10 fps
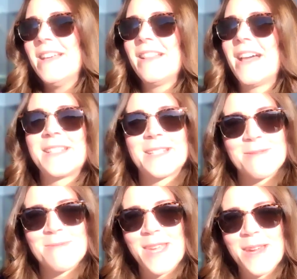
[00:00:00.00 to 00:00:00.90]

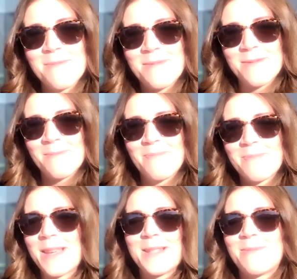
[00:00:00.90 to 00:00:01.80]
lights me up,
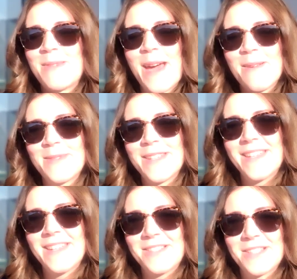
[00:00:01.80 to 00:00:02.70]
makes me
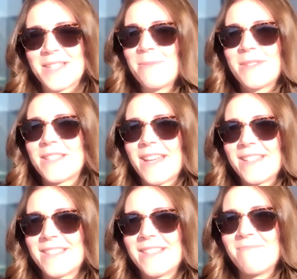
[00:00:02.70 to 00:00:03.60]
happy, just keeps
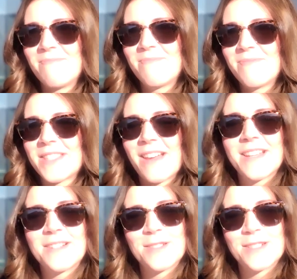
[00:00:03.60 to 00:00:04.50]
that
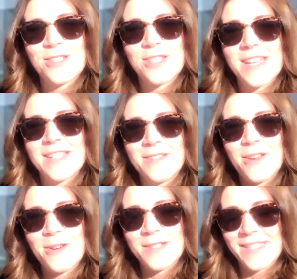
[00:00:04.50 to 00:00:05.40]
cycle and chain
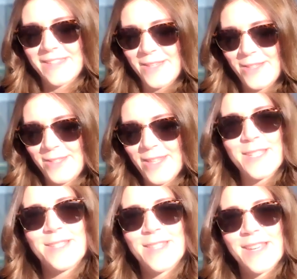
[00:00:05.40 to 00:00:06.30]
going.
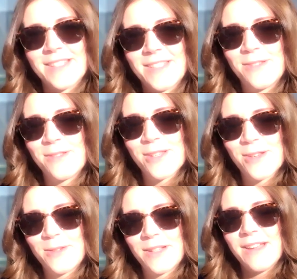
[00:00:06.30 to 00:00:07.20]
Thank you.
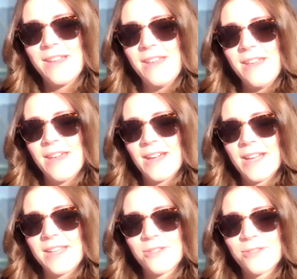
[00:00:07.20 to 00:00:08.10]
So
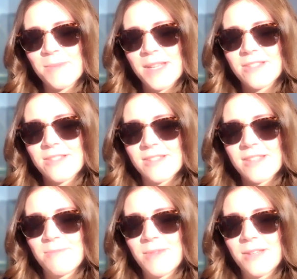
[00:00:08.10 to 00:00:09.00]
any other messages
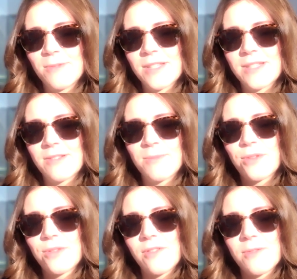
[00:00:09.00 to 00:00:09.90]
that may want to come
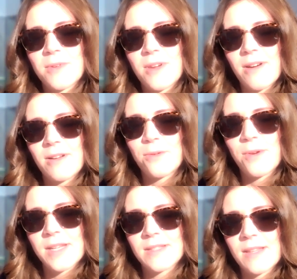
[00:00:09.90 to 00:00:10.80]
through from Carl
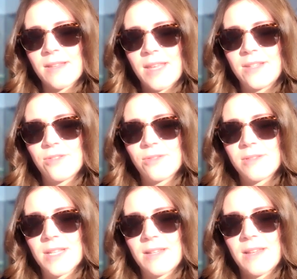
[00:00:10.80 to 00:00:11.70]
Graves at Angels
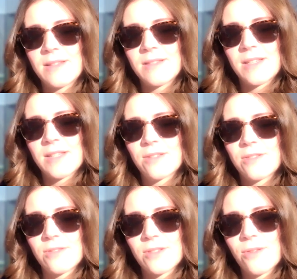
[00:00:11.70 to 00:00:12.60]
and
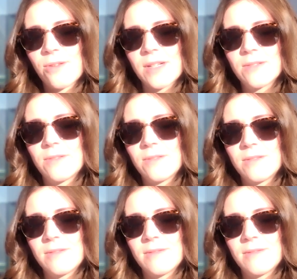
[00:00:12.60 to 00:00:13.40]
Ancestors Oracle?